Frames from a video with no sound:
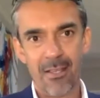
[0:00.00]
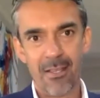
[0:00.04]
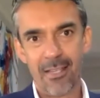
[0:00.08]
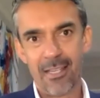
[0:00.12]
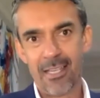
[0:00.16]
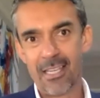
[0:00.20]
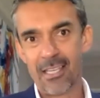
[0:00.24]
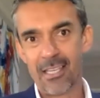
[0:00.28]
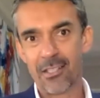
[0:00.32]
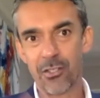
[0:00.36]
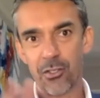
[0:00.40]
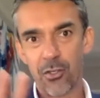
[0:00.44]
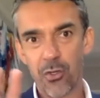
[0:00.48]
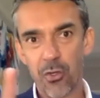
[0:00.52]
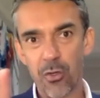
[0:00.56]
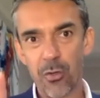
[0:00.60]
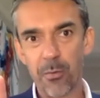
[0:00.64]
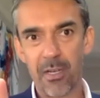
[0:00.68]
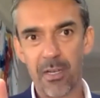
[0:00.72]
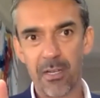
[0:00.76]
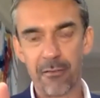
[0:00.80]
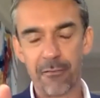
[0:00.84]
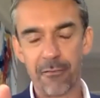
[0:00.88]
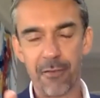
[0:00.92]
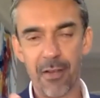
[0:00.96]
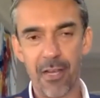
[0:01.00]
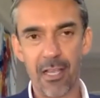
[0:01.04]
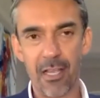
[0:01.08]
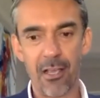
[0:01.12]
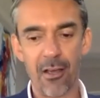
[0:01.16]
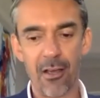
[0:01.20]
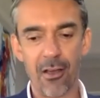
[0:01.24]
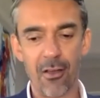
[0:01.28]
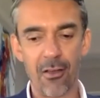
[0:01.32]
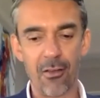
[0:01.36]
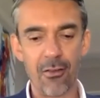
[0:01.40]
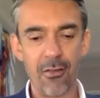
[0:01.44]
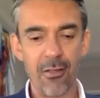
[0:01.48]
his 2-minute
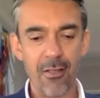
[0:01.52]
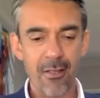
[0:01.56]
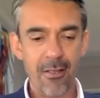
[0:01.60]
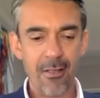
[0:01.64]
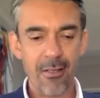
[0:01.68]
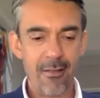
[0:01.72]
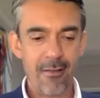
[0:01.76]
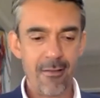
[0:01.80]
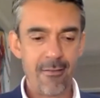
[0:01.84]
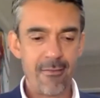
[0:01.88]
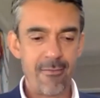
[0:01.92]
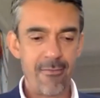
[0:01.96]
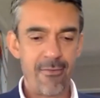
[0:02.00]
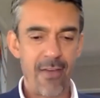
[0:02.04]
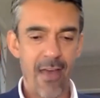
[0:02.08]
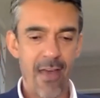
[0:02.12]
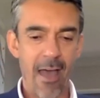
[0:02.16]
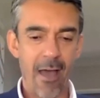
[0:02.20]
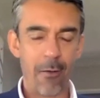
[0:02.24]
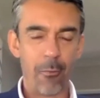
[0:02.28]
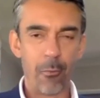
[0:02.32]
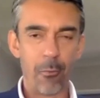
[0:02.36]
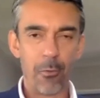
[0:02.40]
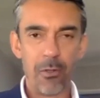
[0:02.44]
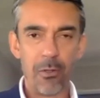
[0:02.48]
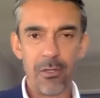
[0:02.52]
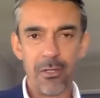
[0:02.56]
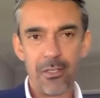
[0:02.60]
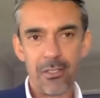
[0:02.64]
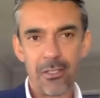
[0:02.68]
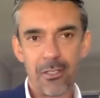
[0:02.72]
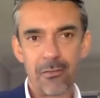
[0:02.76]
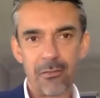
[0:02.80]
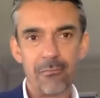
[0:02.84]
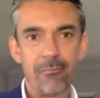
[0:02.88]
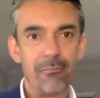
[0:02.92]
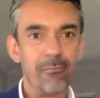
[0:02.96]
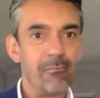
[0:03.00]
video that
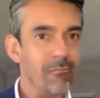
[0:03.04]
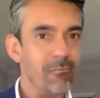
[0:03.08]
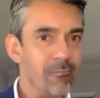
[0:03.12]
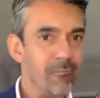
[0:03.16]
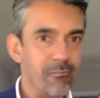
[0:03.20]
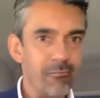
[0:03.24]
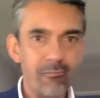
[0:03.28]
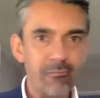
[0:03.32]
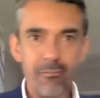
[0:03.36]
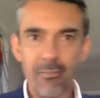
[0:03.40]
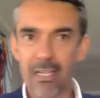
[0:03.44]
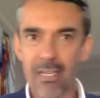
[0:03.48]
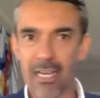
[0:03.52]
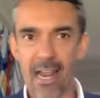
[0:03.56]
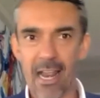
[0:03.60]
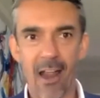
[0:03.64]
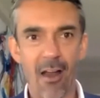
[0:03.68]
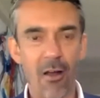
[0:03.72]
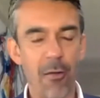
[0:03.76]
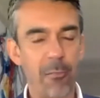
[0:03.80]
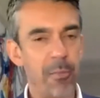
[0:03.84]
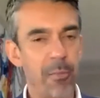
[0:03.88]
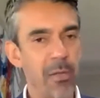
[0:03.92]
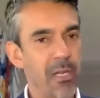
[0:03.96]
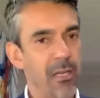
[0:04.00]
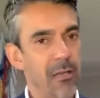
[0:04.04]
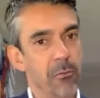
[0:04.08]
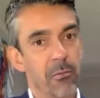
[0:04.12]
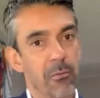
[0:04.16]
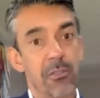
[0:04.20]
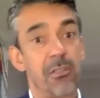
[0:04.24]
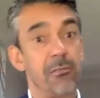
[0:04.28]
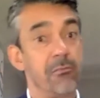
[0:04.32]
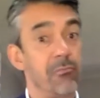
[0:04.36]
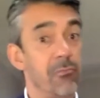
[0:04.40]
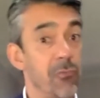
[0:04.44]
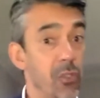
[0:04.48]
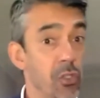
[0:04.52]
was, in our opinion,
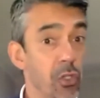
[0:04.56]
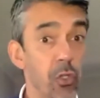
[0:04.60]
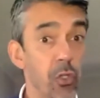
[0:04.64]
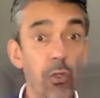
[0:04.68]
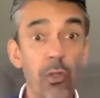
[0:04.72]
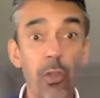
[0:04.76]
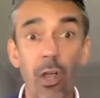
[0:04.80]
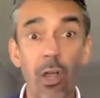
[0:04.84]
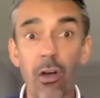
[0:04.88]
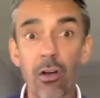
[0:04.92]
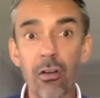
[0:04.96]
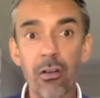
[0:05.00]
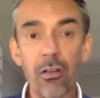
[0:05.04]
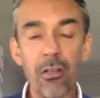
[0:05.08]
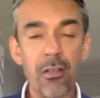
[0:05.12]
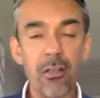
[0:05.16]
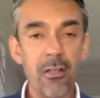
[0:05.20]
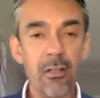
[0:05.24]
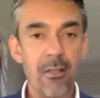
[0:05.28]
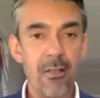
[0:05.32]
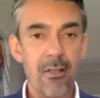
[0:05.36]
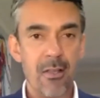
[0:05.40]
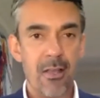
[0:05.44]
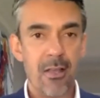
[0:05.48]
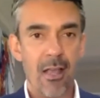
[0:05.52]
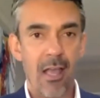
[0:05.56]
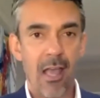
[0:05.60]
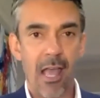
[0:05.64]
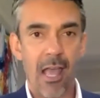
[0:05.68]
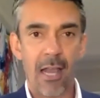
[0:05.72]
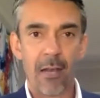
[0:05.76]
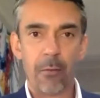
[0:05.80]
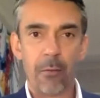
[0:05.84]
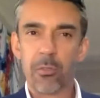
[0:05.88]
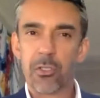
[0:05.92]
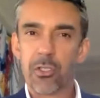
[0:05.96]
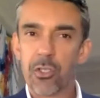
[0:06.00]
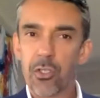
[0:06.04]
was too long and
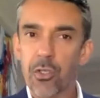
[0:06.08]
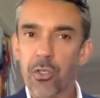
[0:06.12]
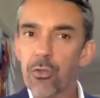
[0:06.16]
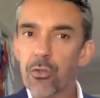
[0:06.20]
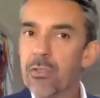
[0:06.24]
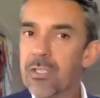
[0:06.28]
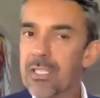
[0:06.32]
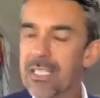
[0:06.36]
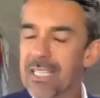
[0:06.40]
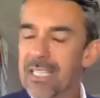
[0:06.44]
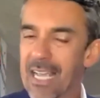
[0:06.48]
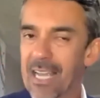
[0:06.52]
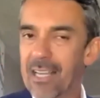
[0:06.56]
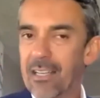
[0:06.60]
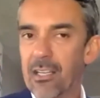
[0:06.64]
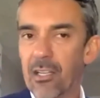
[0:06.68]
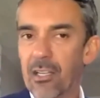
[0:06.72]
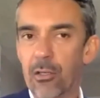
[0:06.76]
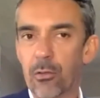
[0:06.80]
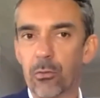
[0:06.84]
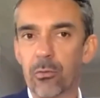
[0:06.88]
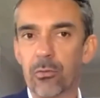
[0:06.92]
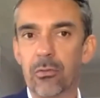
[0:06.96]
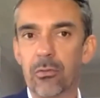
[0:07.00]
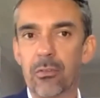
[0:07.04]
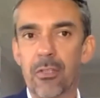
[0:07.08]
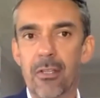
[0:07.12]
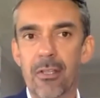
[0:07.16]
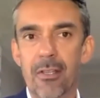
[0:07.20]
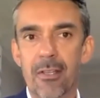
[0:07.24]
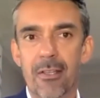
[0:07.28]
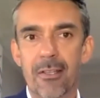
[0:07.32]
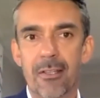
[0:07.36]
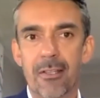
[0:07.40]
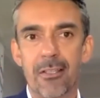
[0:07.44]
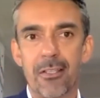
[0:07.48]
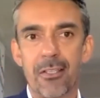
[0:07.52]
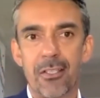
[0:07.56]
it was too technical.
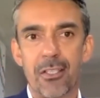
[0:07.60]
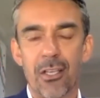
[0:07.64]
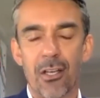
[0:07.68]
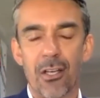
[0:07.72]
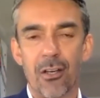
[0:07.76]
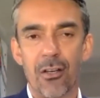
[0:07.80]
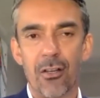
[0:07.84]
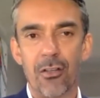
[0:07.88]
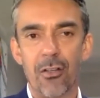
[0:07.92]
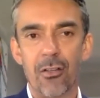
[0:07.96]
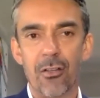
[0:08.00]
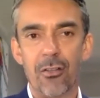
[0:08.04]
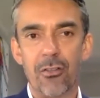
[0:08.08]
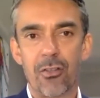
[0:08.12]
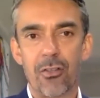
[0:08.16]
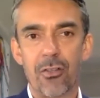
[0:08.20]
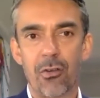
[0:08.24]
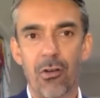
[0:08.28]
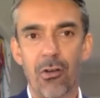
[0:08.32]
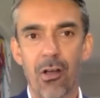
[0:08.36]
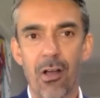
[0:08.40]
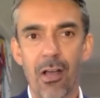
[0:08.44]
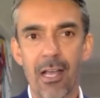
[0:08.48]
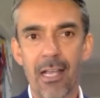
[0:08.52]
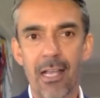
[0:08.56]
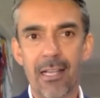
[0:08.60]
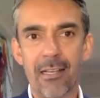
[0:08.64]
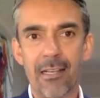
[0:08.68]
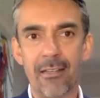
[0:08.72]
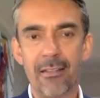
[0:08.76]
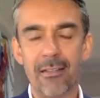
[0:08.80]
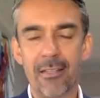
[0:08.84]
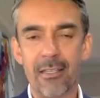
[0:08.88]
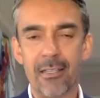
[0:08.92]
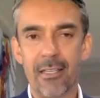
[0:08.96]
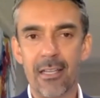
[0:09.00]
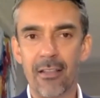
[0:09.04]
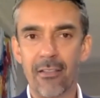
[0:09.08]
So try
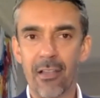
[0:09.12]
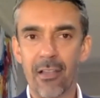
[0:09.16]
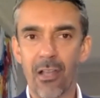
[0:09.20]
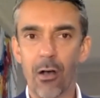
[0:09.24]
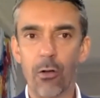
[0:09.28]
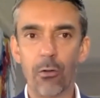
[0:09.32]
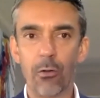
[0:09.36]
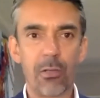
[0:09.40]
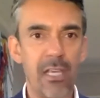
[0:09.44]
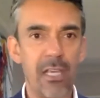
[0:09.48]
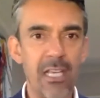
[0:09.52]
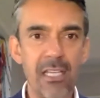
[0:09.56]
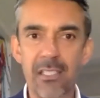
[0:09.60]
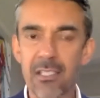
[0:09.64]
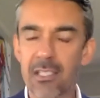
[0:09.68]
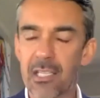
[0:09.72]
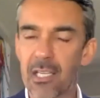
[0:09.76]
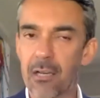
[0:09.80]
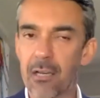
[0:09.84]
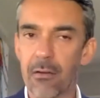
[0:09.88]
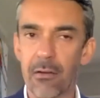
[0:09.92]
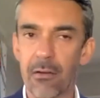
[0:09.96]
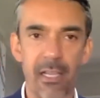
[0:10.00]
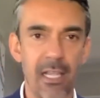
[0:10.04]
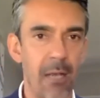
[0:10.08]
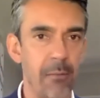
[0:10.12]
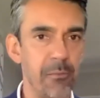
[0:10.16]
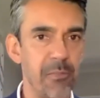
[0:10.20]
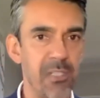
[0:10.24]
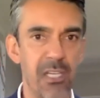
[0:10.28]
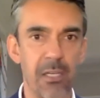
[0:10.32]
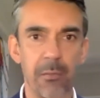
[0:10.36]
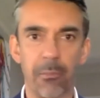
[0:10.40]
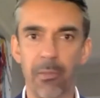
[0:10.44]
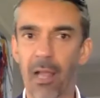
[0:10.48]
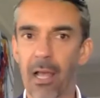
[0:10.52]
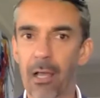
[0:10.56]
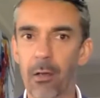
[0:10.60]
and, the old KISS theory comes
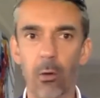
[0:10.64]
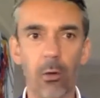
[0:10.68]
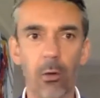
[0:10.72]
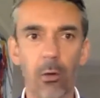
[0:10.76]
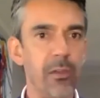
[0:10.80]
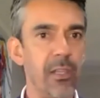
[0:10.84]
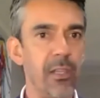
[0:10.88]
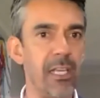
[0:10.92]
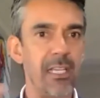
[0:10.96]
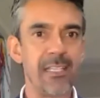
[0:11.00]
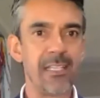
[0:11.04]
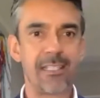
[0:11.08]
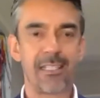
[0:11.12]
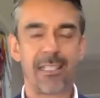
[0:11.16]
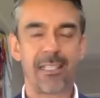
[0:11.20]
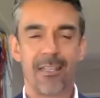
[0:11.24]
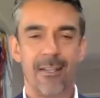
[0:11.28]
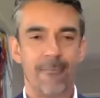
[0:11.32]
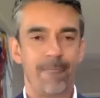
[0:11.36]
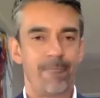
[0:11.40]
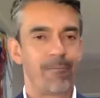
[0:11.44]
into play. All these